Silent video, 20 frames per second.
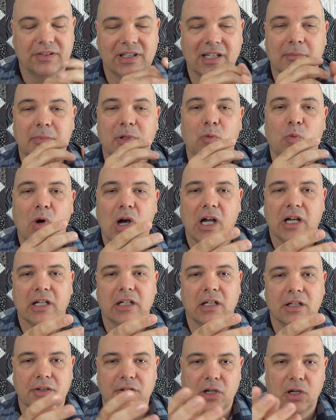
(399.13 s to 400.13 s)
like I've been walking
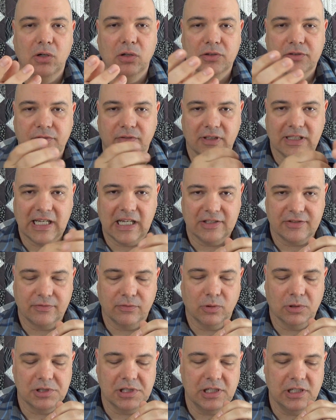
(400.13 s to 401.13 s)
on those for the last
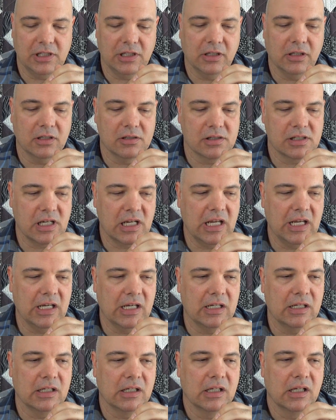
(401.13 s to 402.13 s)
14 years.
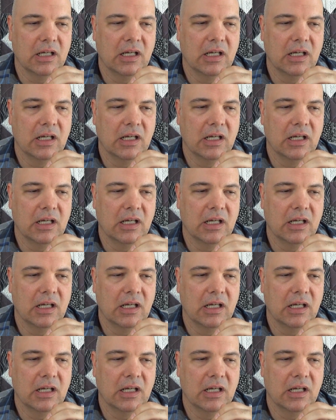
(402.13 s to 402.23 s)
And,